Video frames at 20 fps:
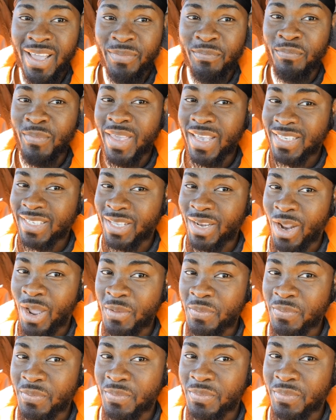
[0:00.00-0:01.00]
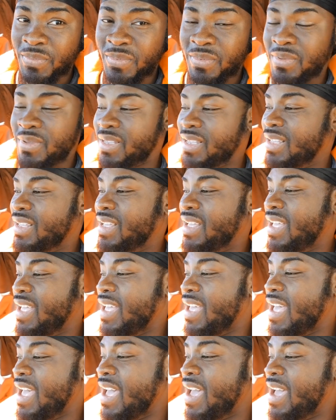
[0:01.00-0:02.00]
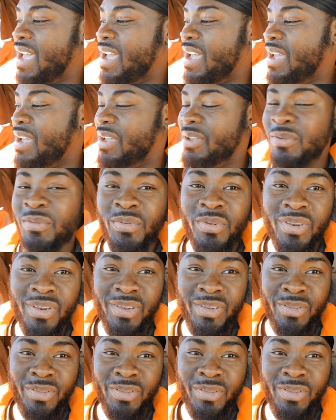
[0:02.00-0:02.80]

Mix it up and